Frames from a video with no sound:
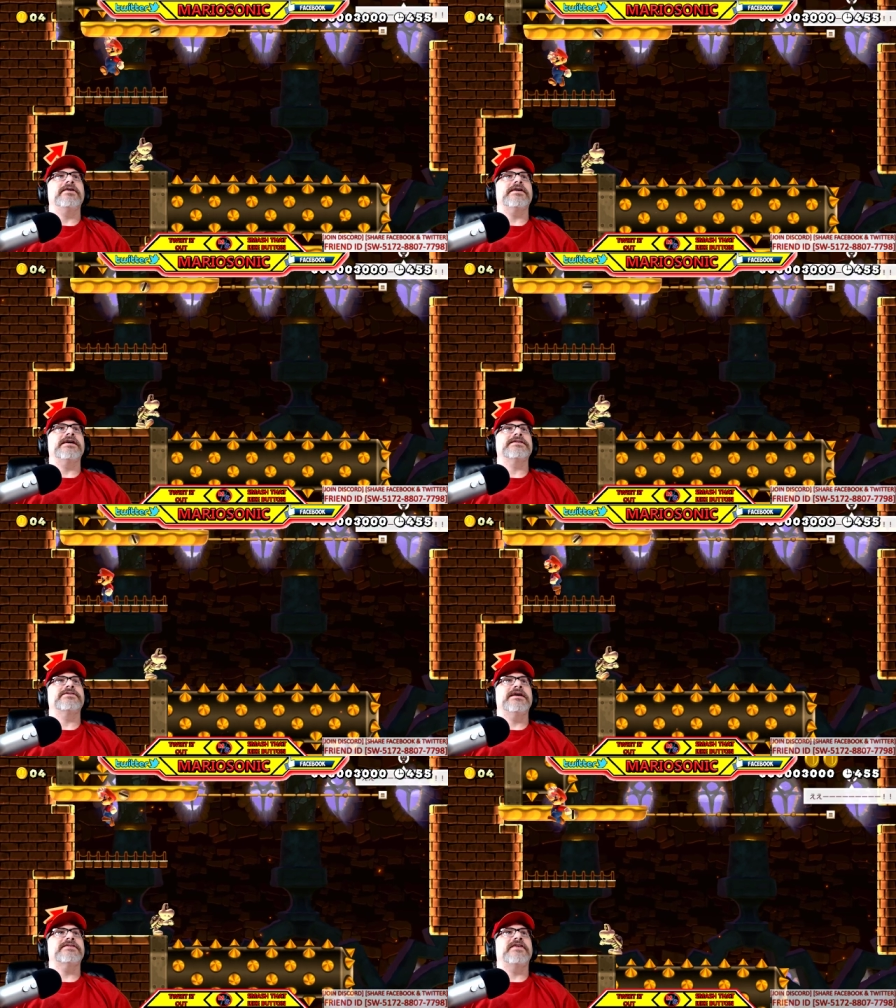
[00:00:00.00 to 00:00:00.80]
Okay, so
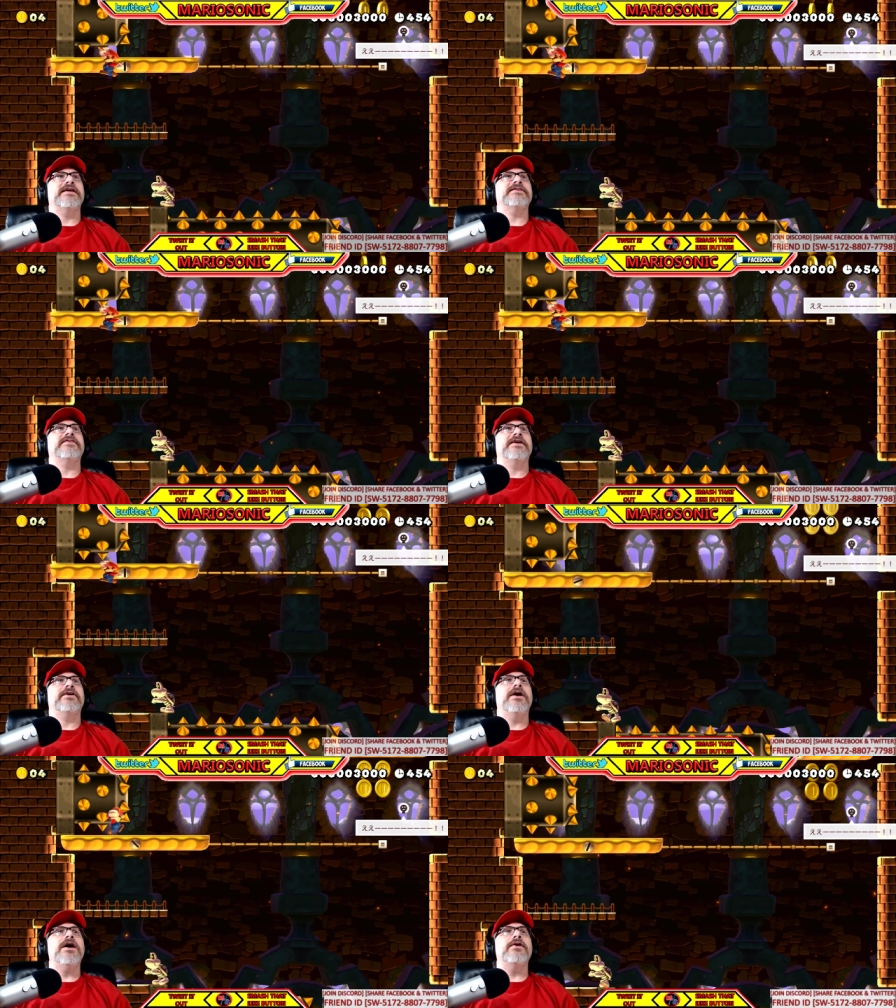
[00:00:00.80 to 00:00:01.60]
that's fine. That's fine.
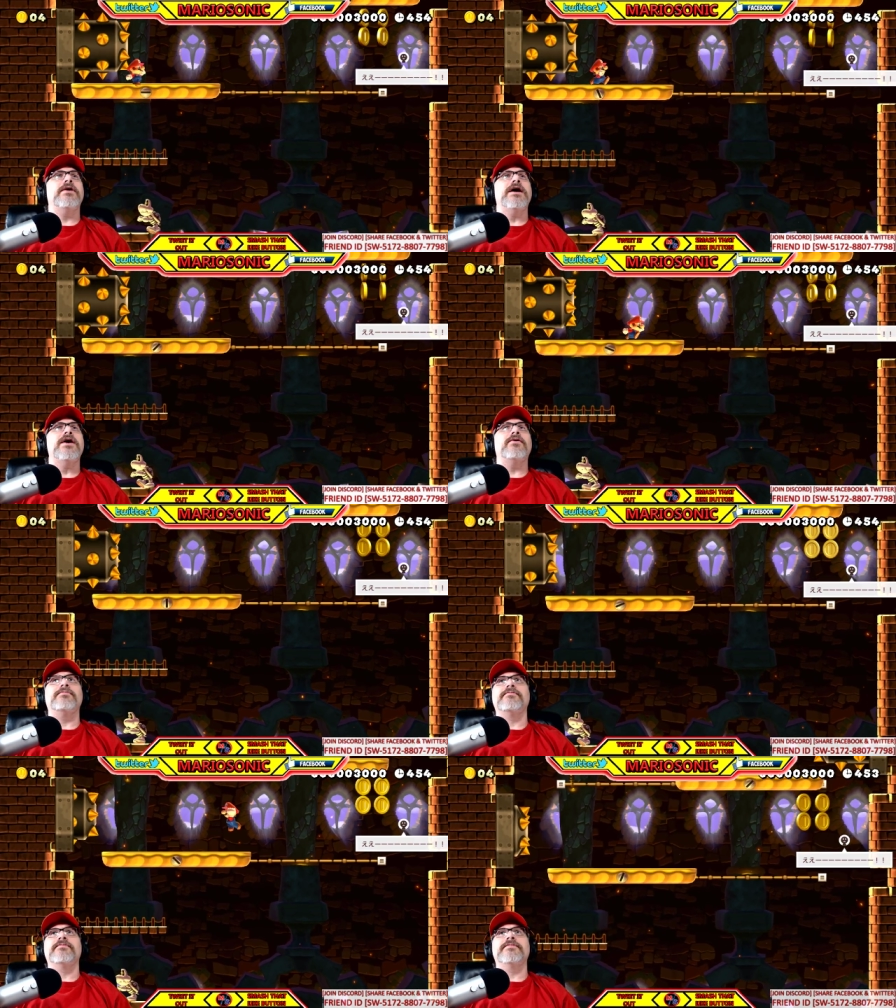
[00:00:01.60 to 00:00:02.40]
Oh, oh,
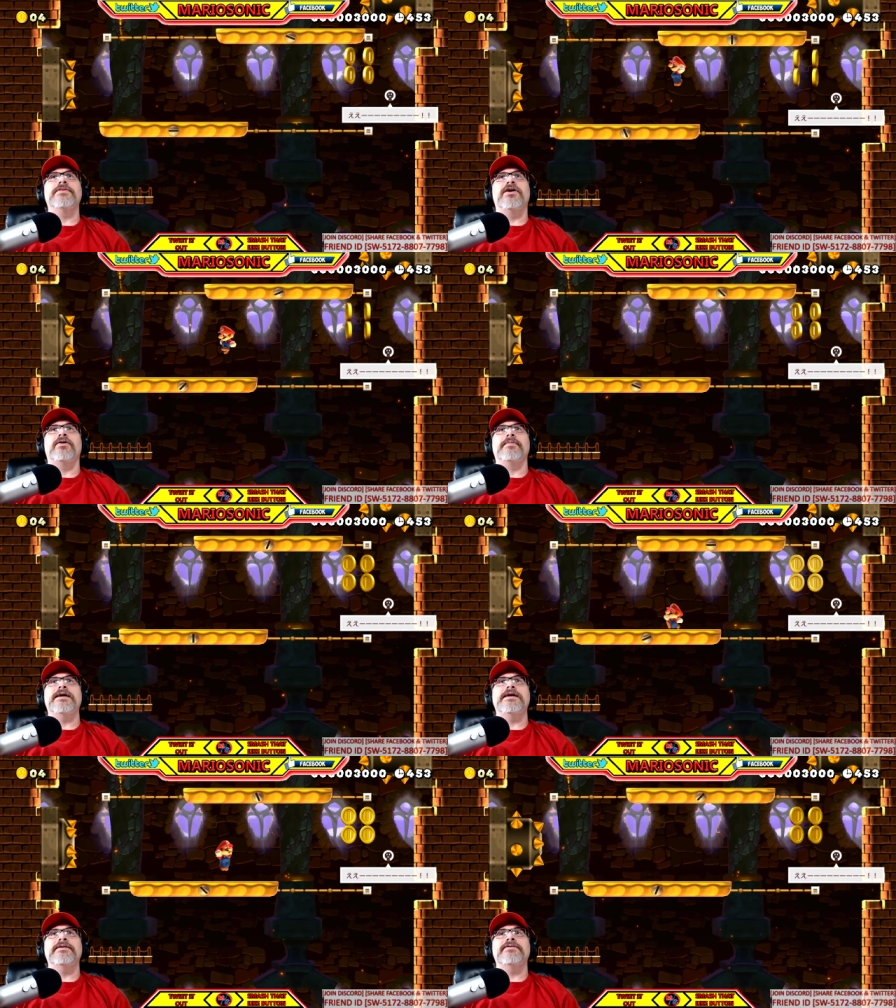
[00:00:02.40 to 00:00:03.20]
oh,
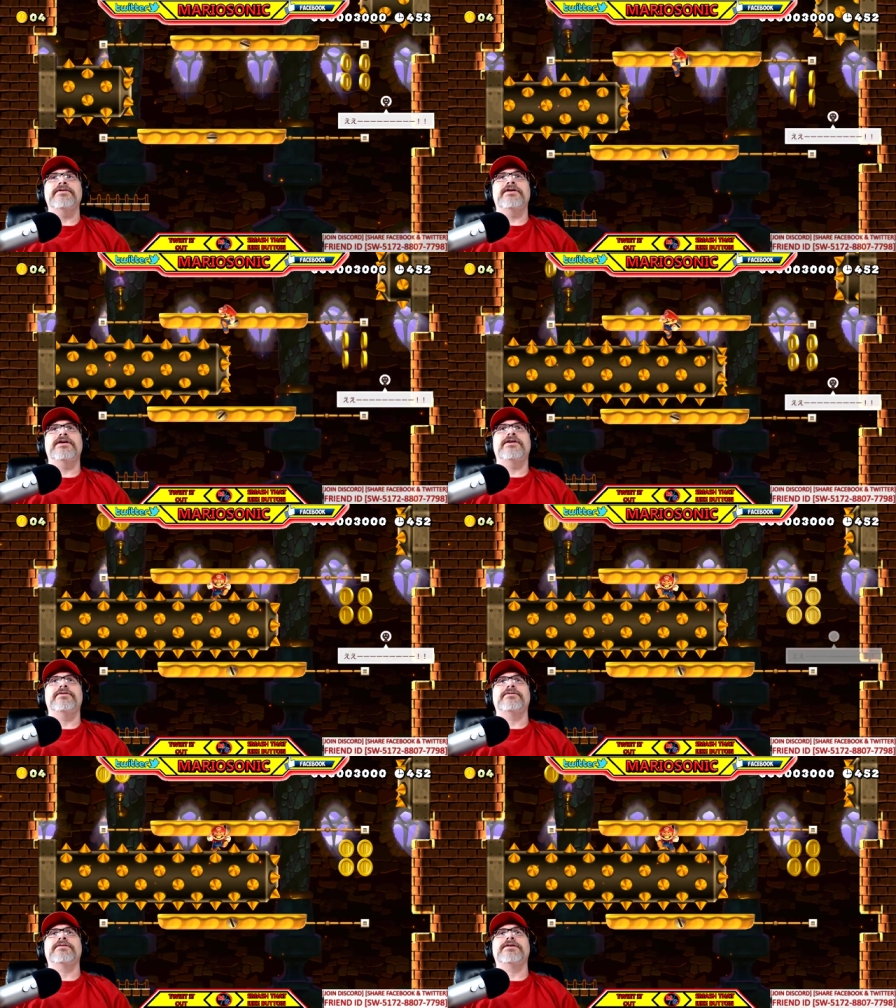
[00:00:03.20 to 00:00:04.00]
man. Oh,
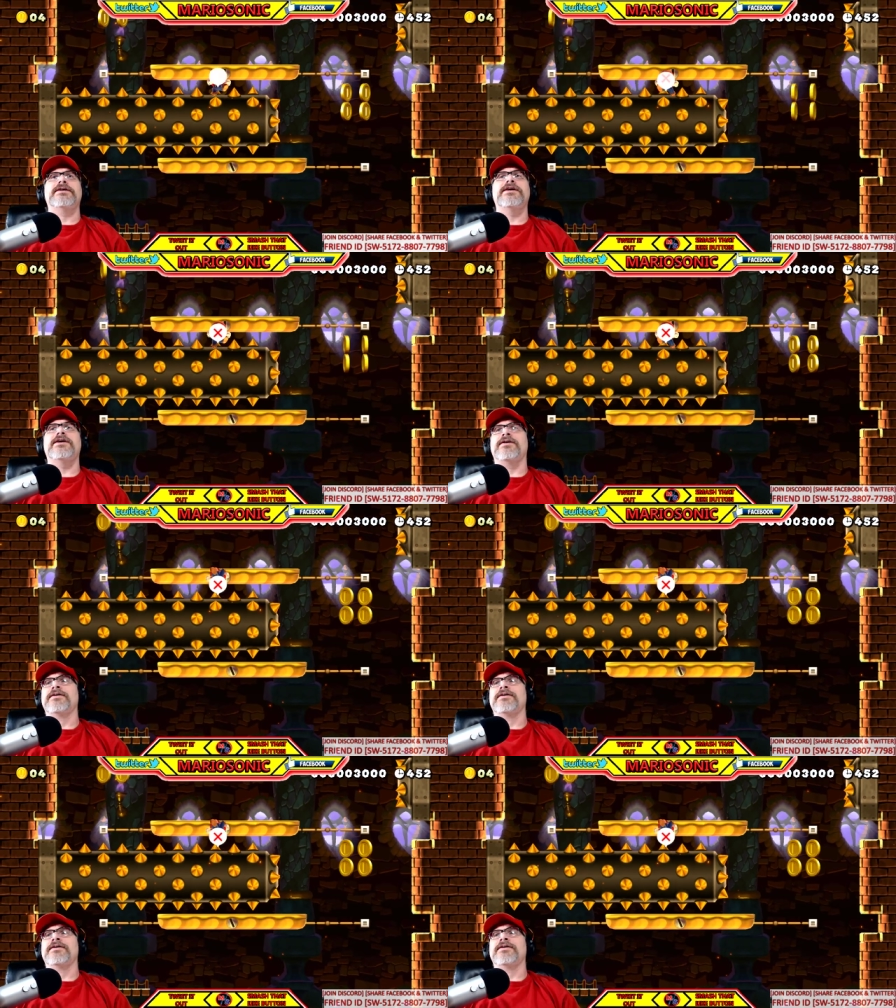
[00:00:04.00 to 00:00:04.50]
oh.